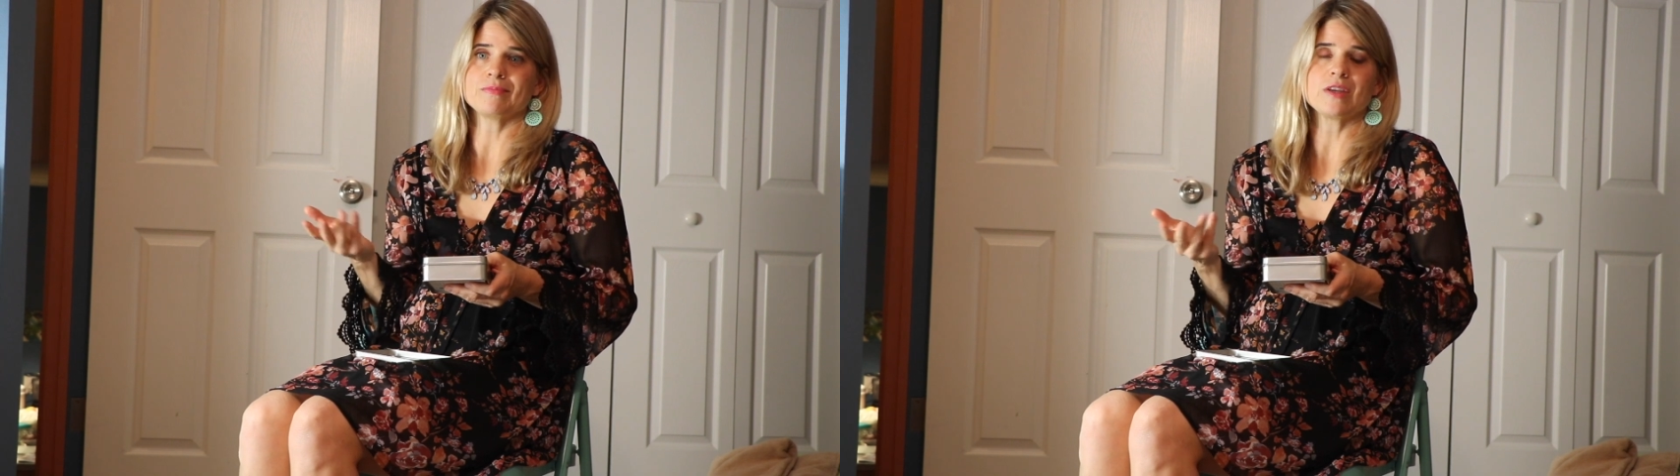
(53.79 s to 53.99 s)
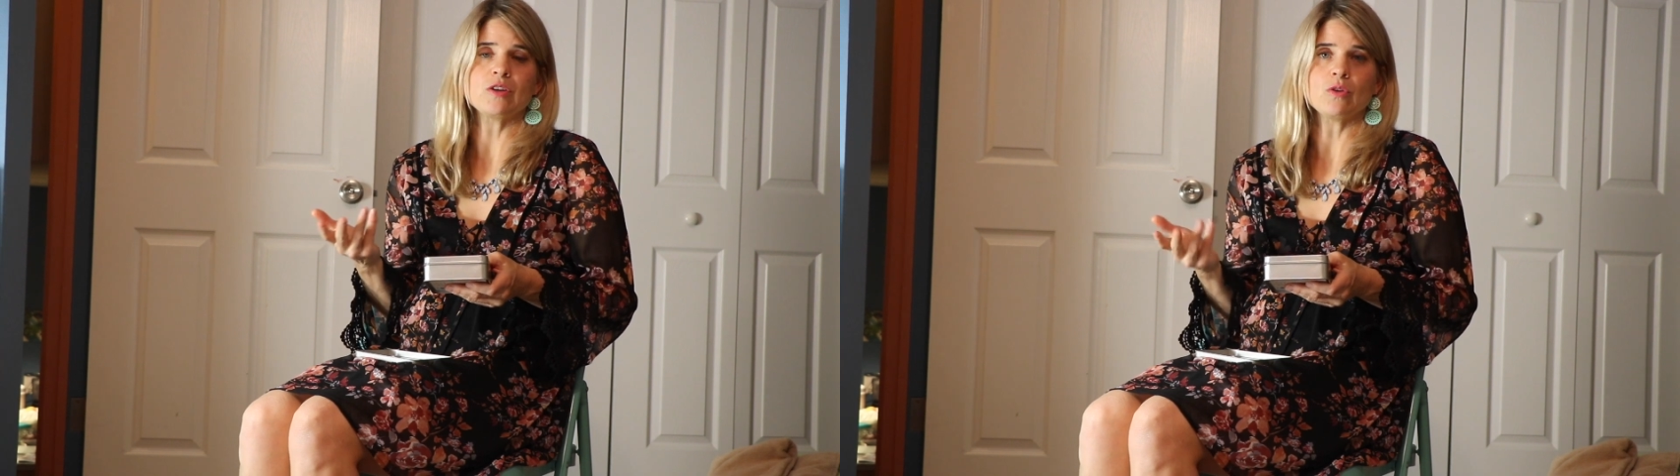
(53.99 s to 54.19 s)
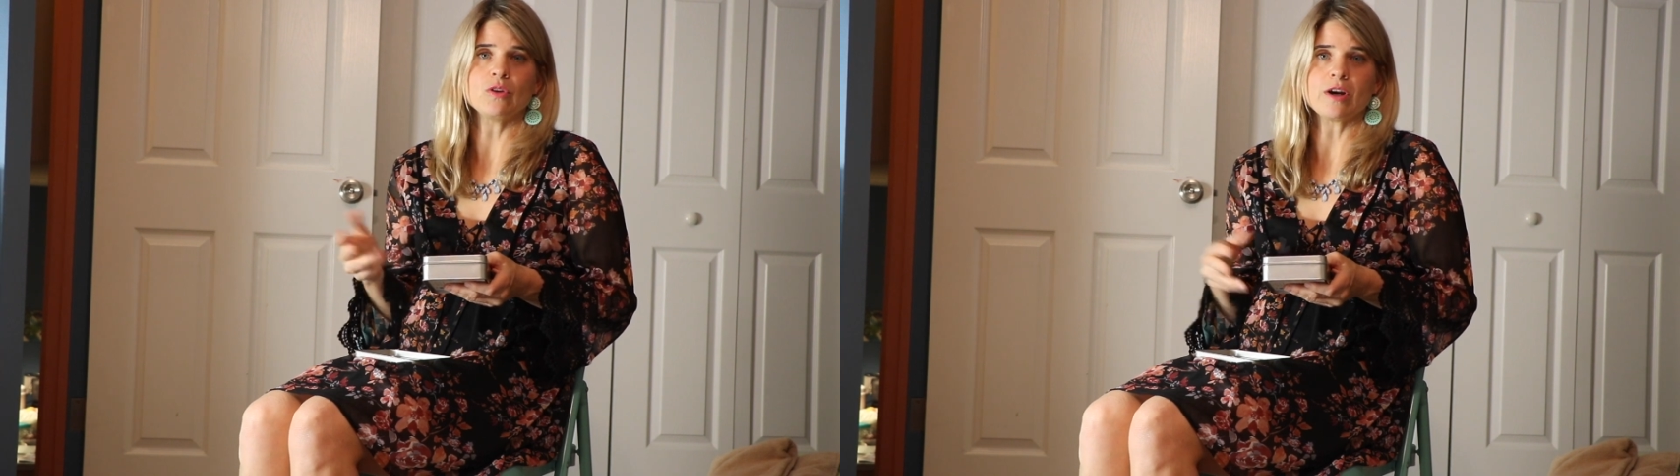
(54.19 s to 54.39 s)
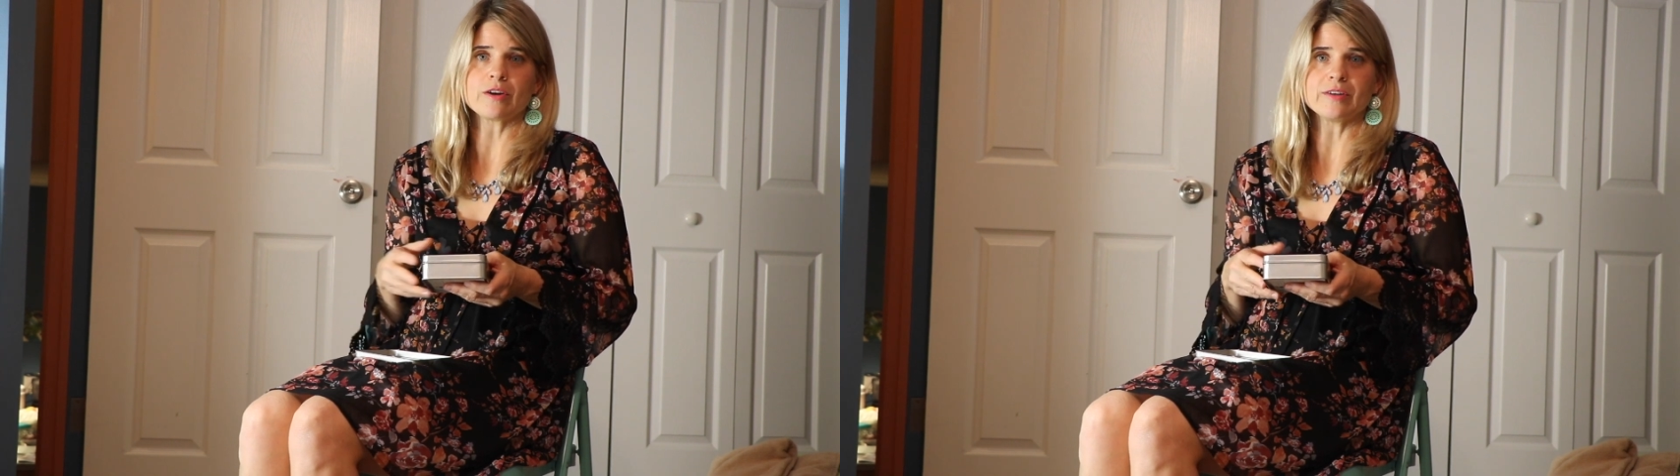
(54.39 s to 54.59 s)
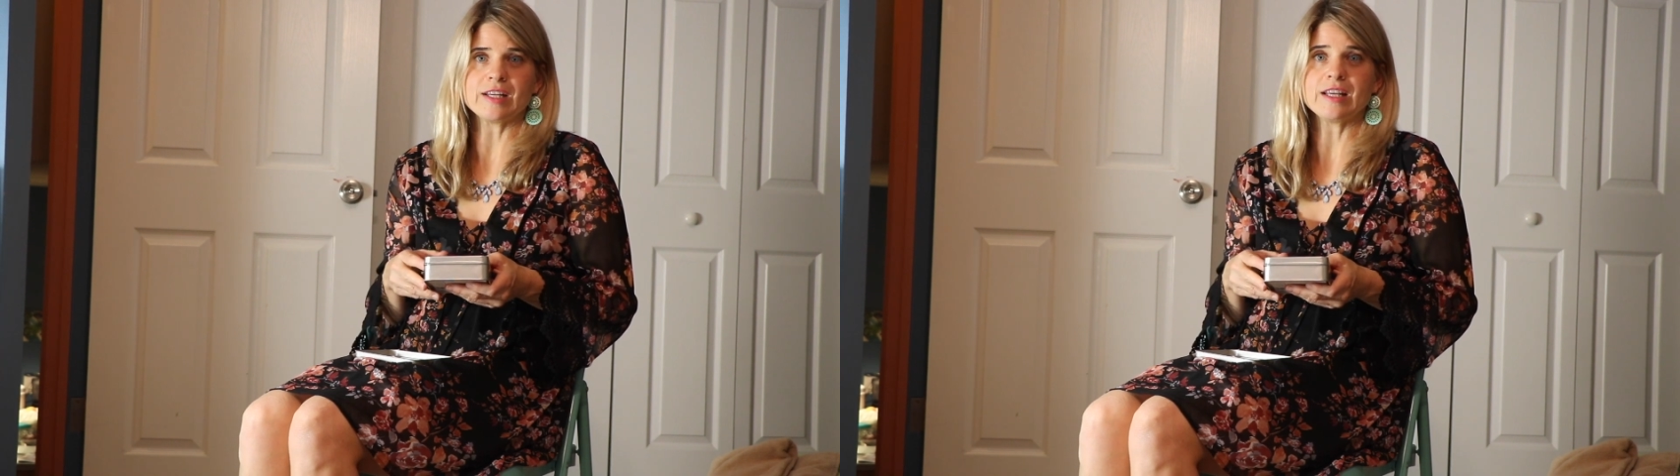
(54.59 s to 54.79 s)
they no
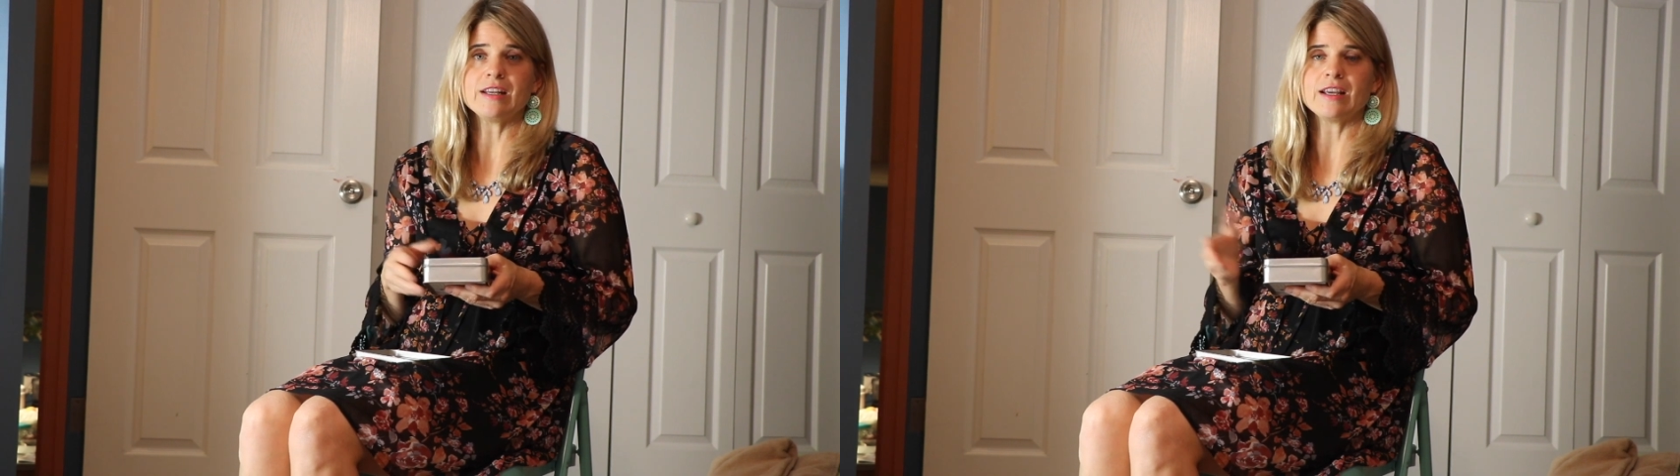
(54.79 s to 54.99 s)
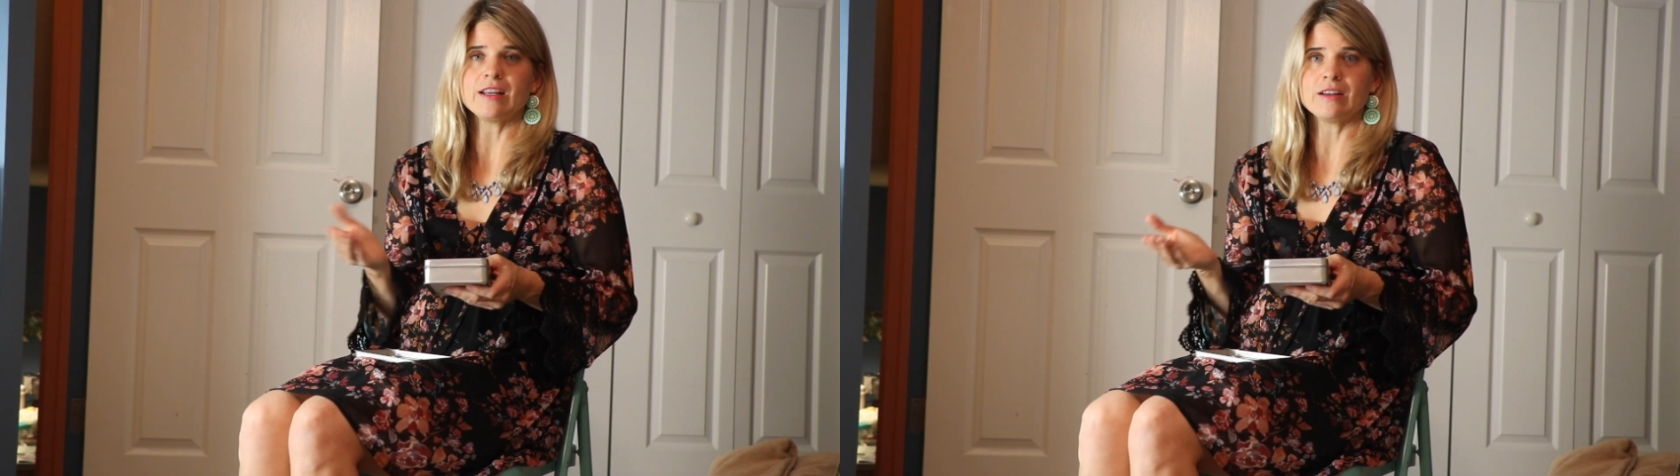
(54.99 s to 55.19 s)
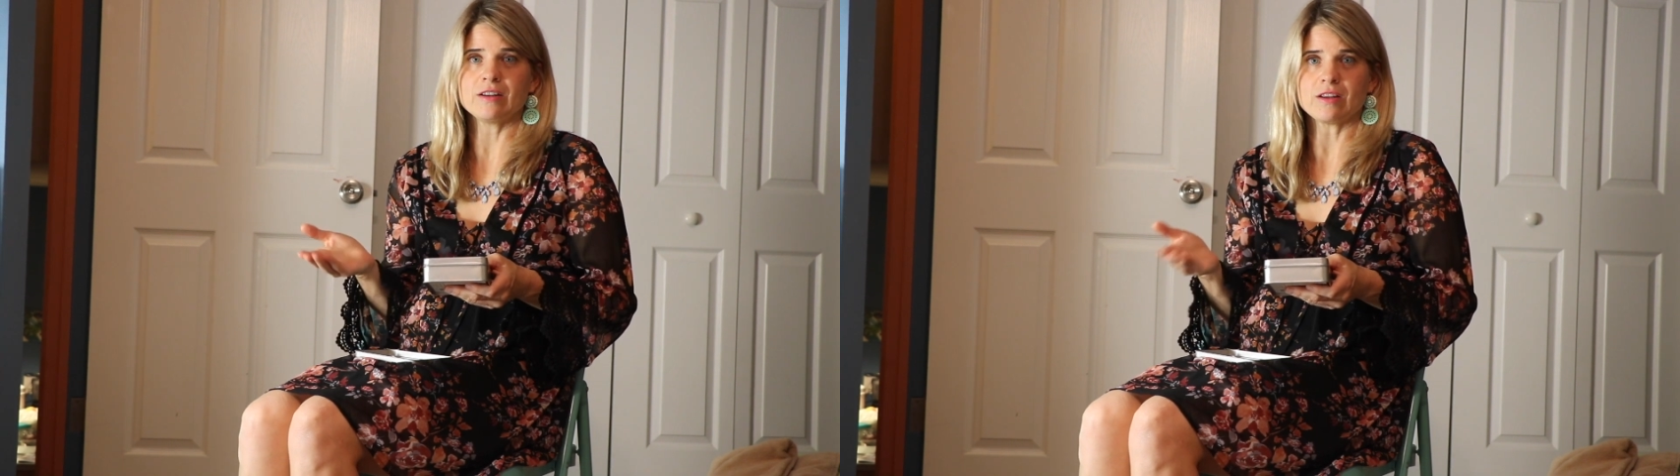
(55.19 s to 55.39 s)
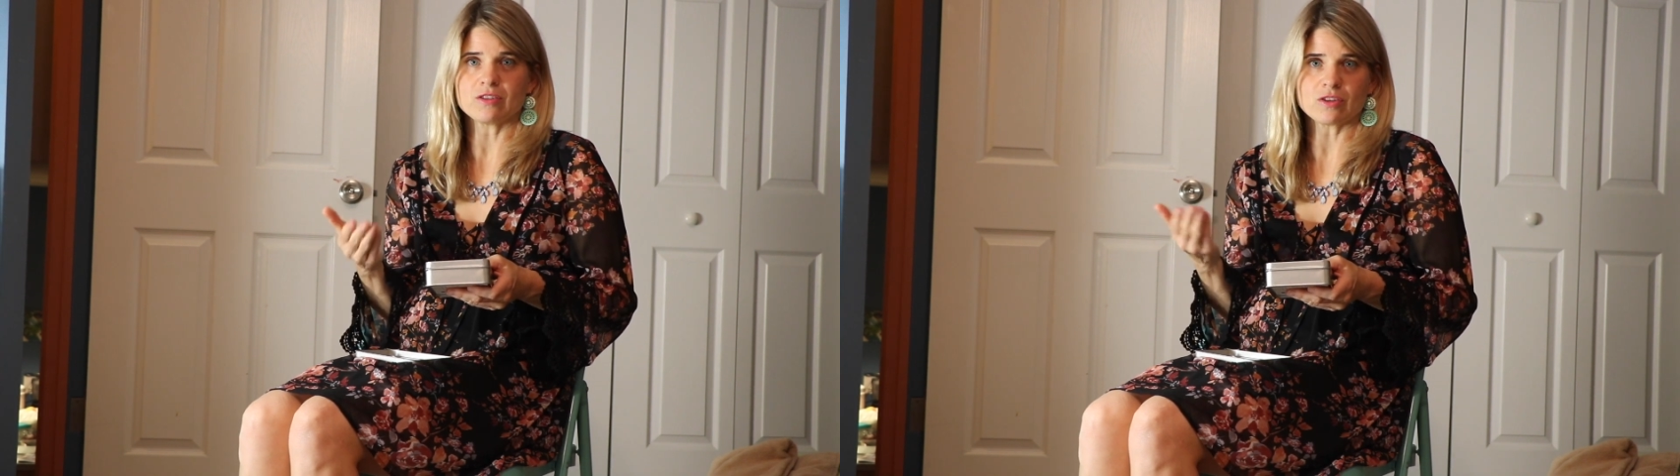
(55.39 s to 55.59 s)
longer need and